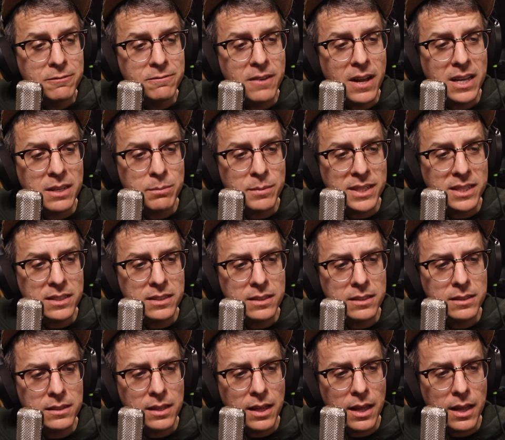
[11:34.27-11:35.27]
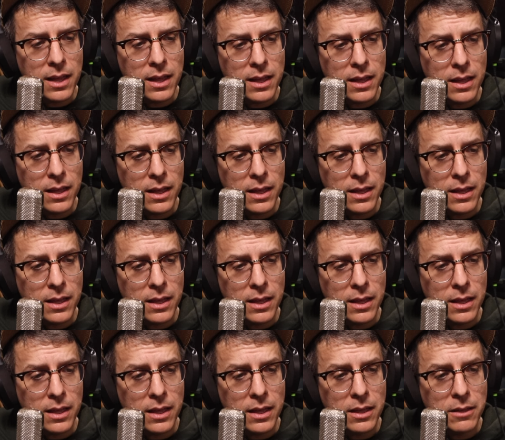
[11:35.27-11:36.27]
find me a
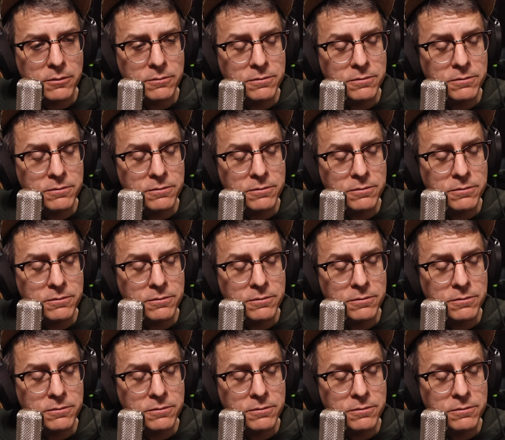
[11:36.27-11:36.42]
life